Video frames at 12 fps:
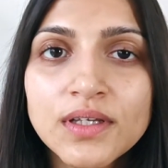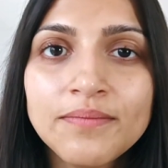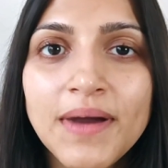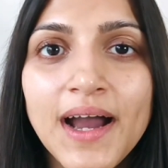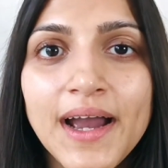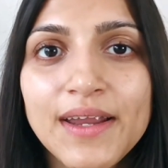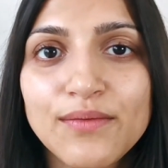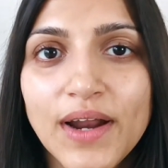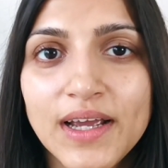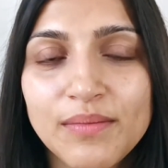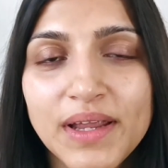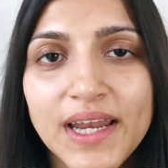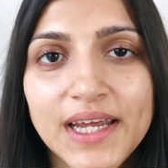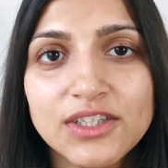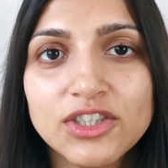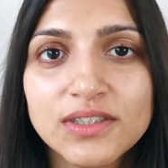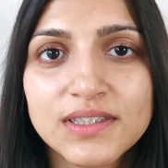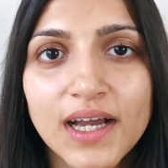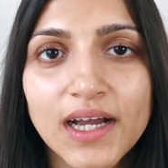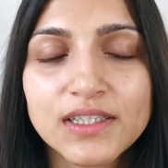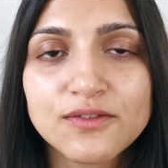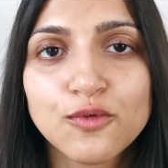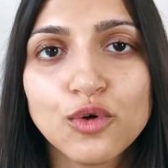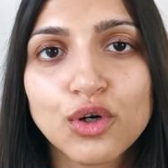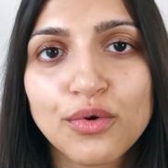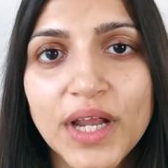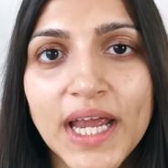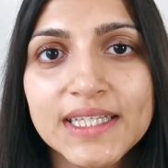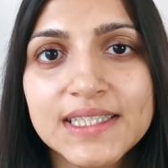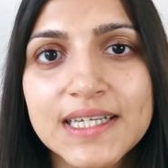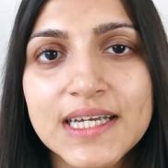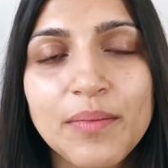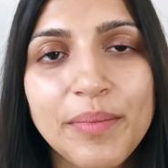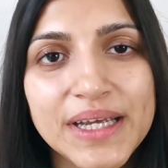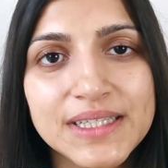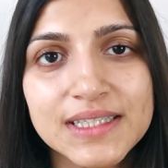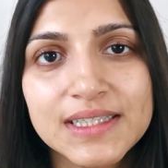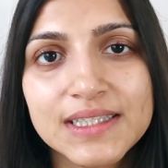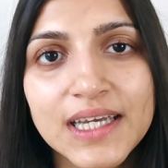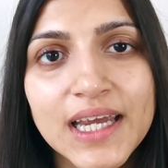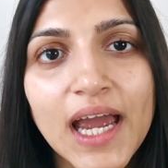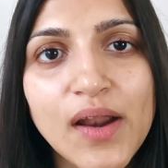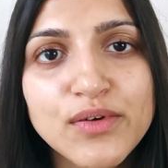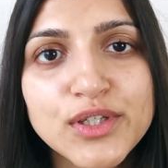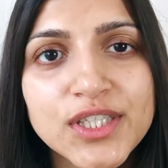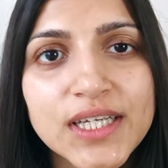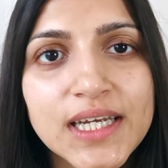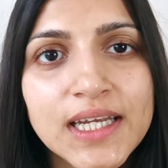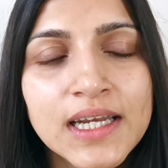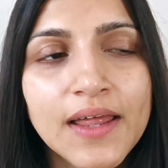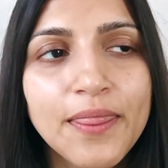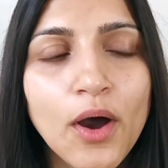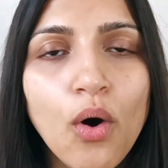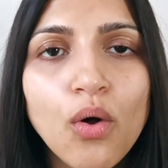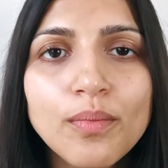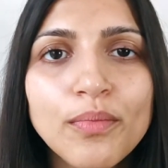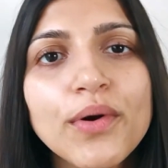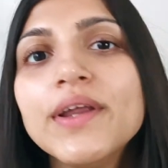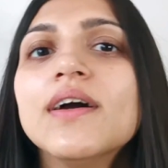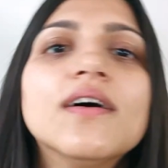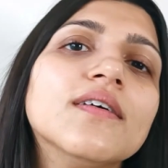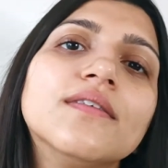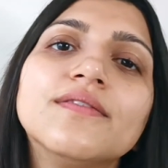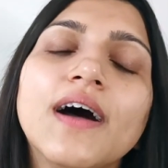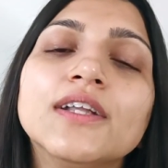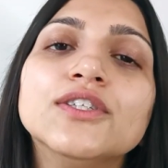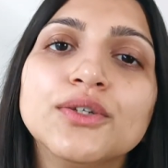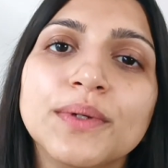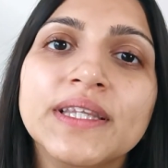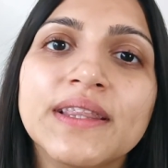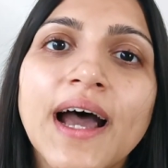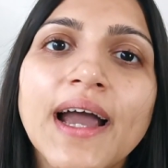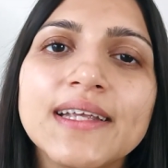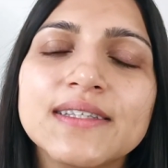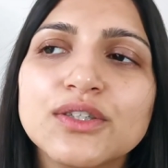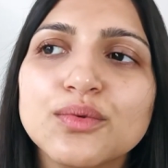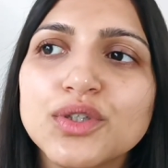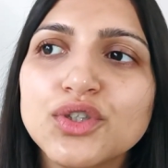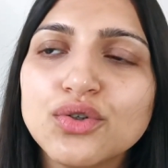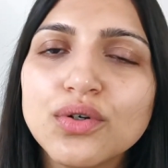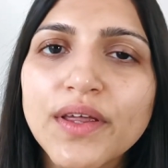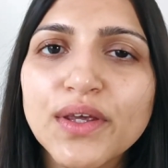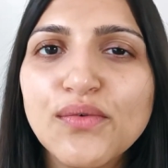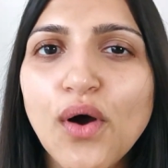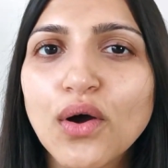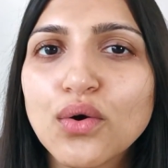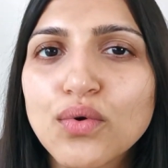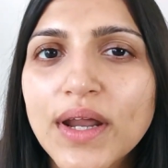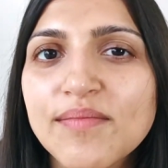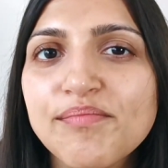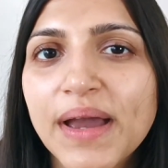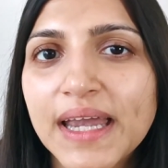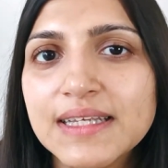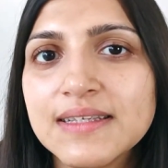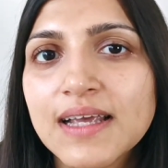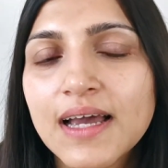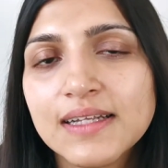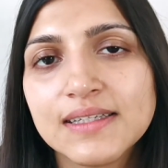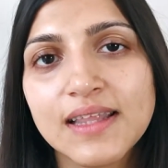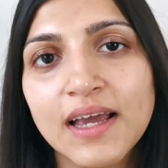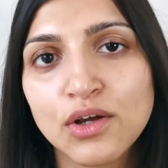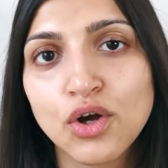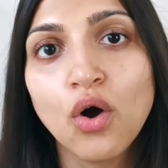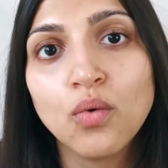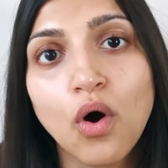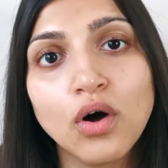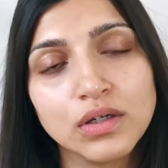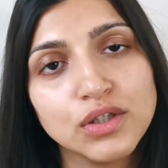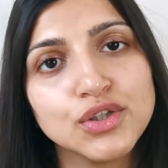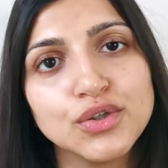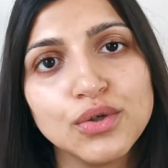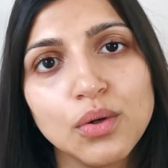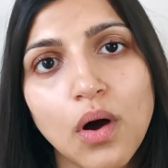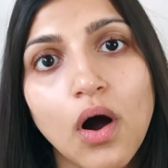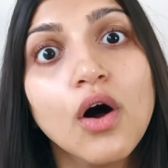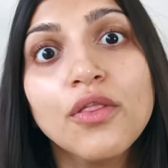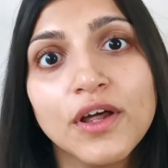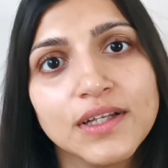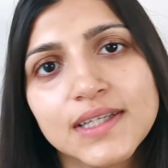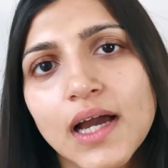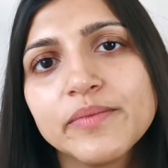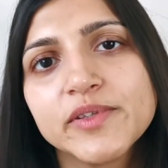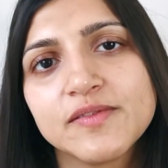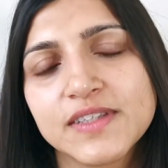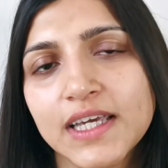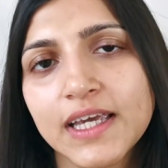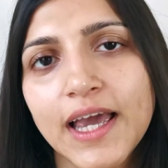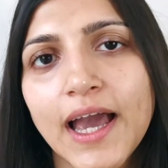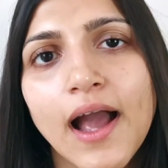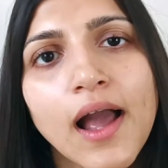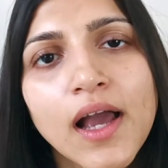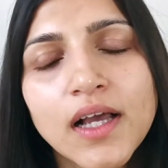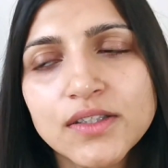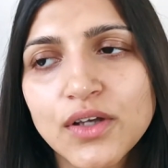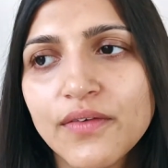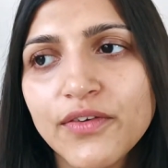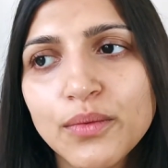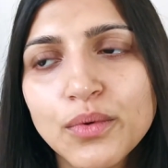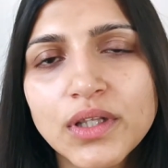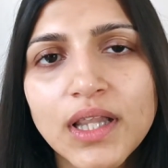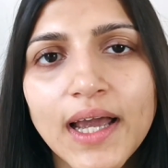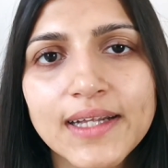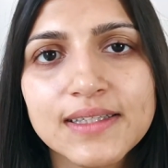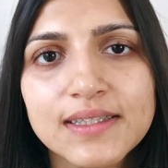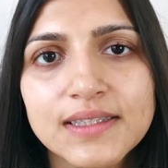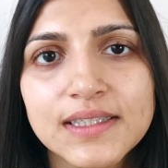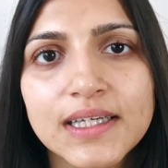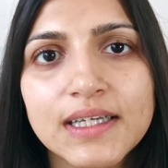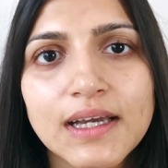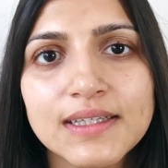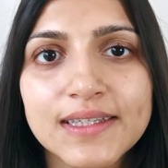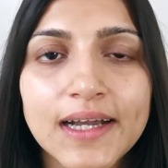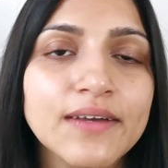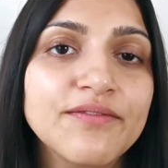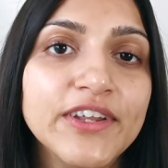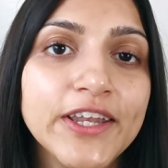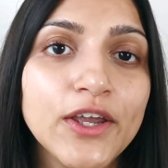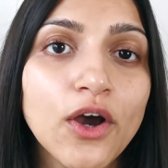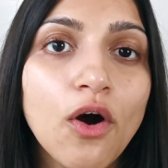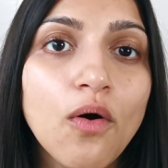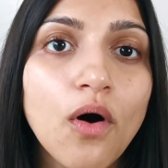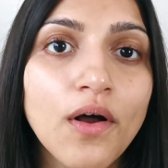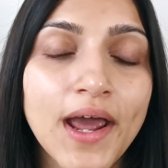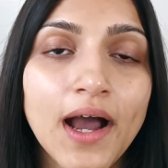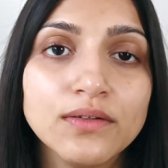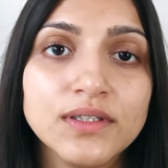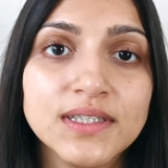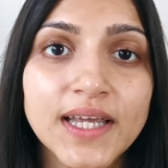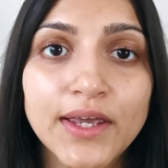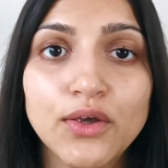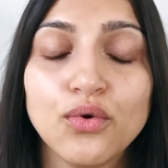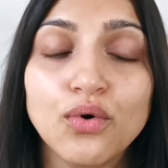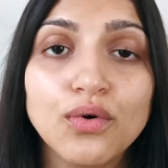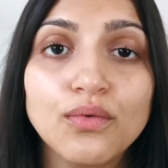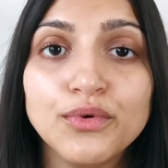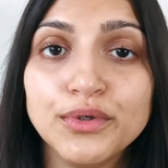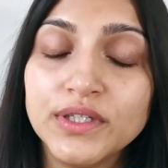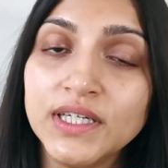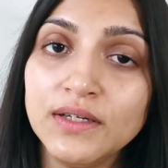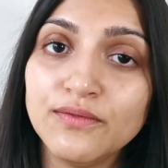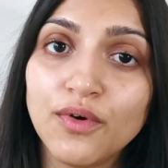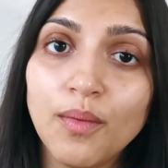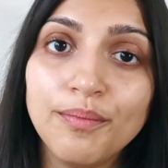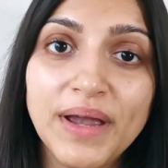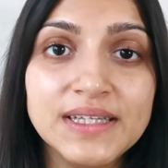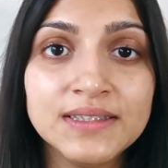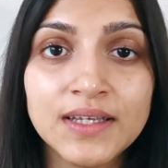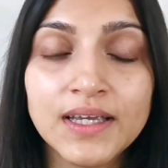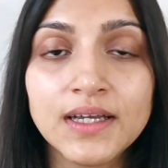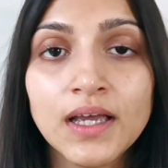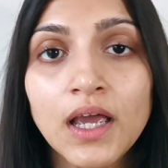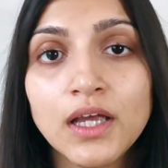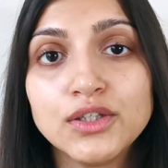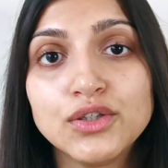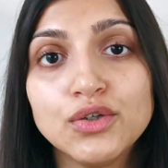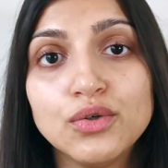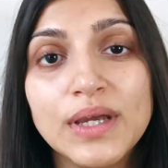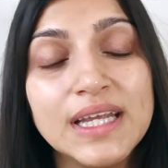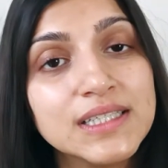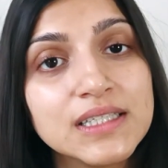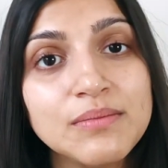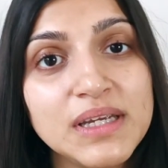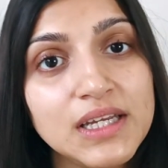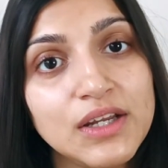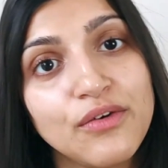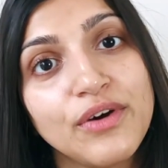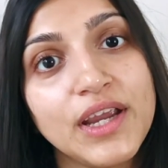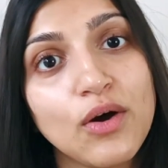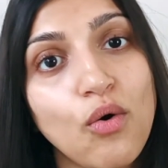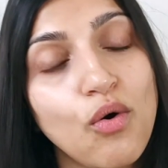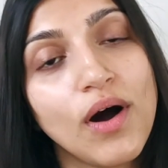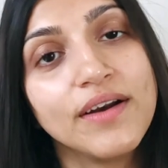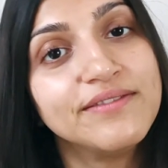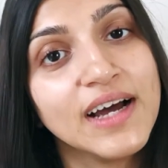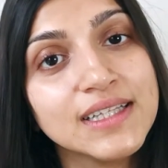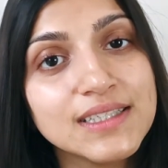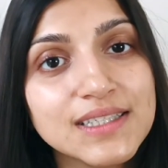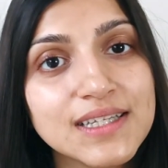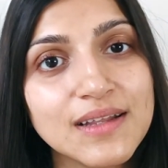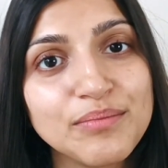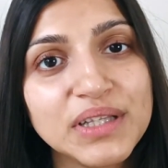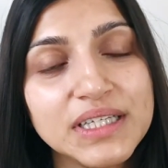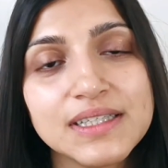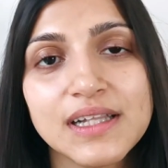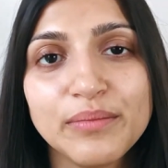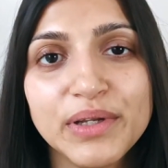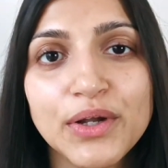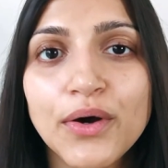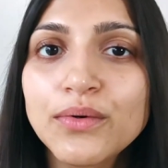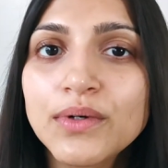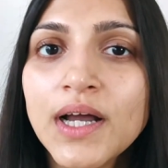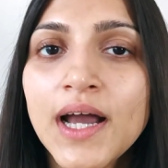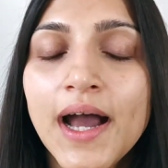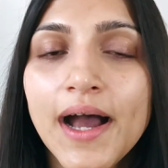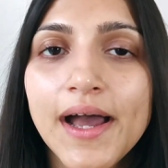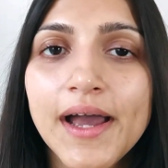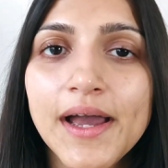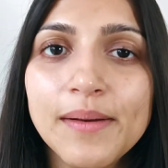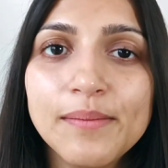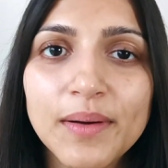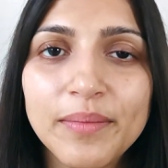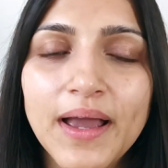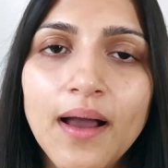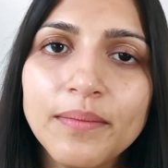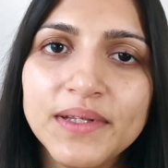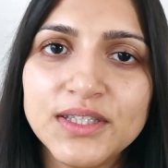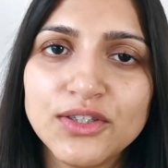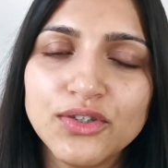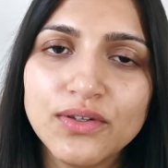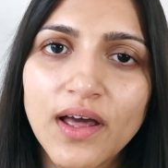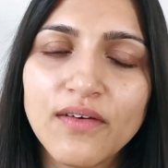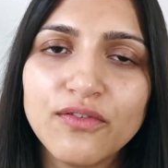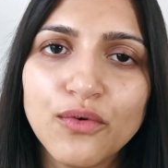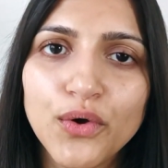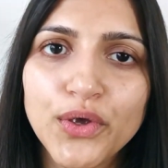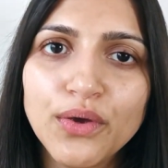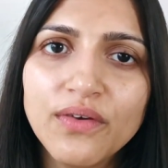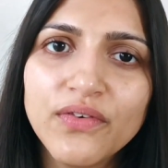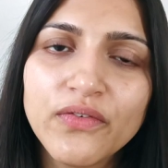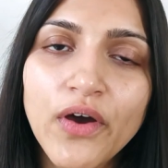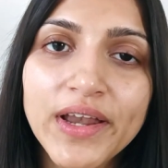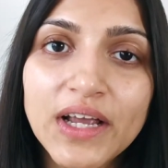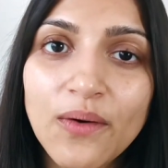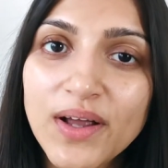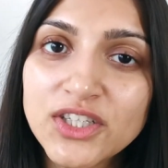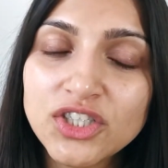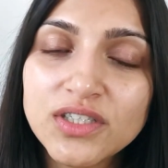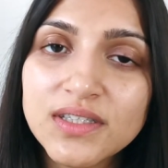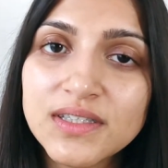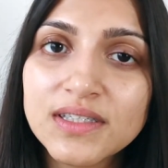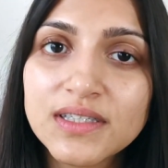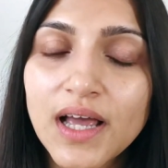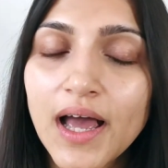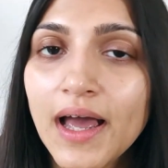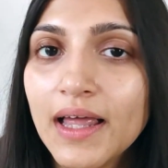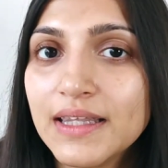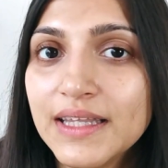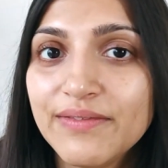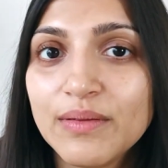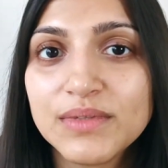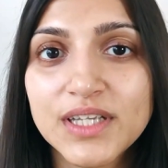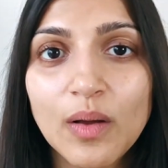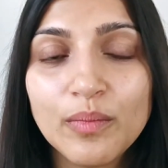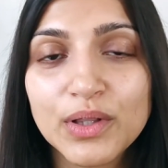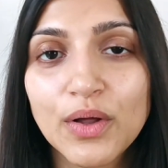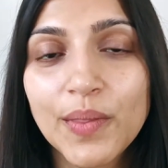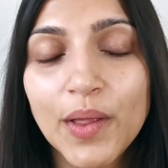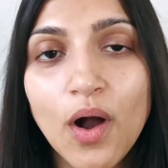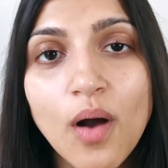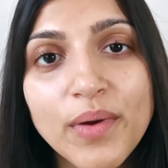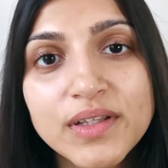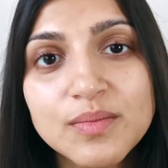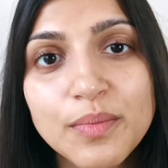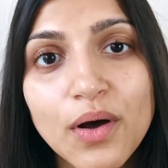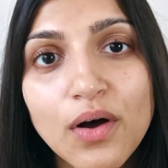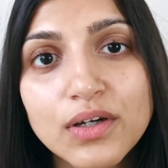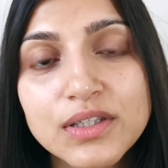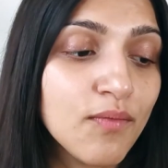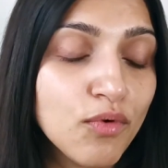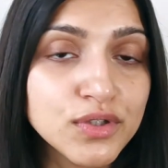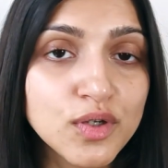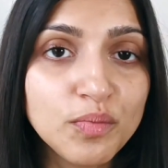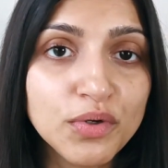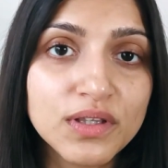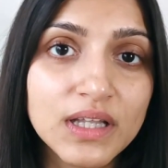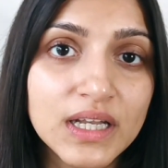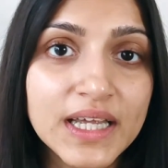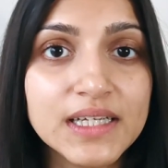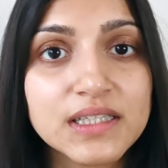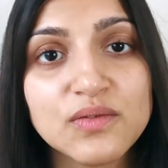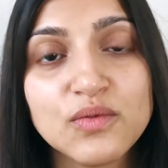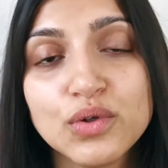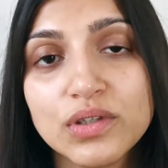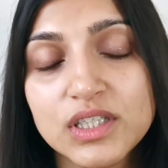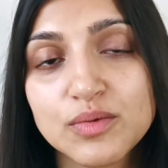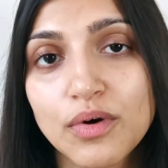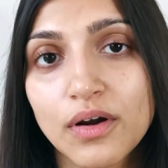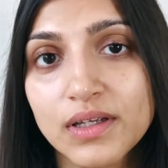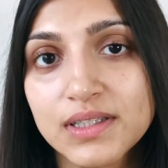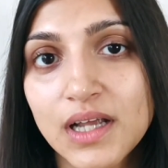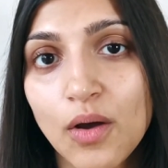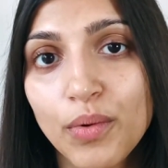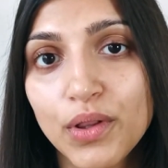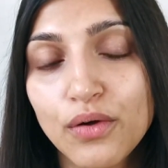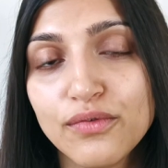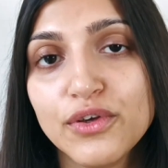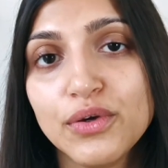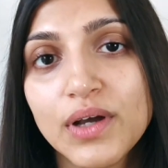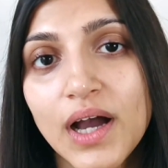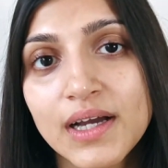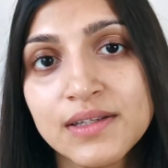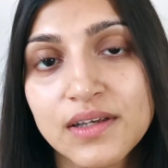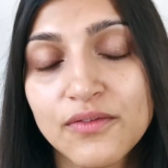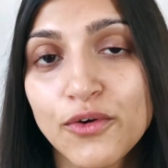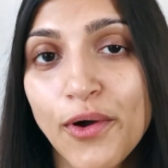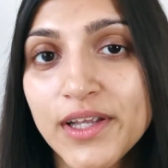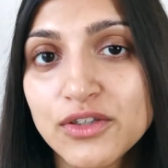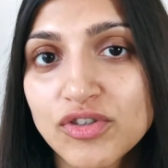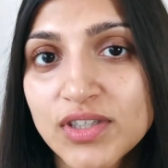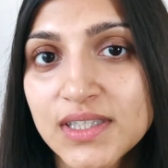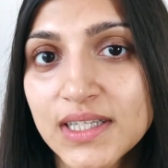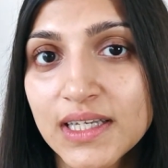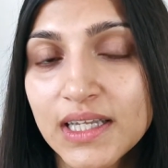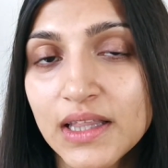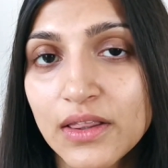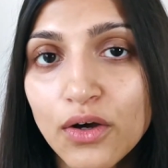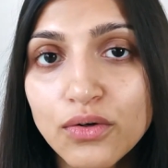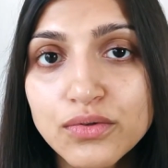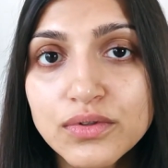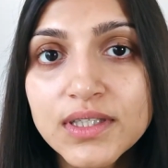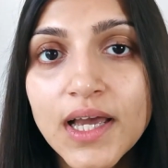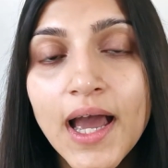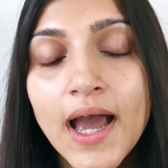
are my recommendations, guys, for creating a basic skincare routine. The whole point of doing that is to ensure that you've got a great base to then go on to other types of skincare. So if you would like to see a second video on how to take your routine from basic to intermediary or advanced, then please let me know. I'll be happy to do that for you. If you've got any questions, leave them down below in the comments box. I've also put the links of all these products down below for you guys if you're interested in those.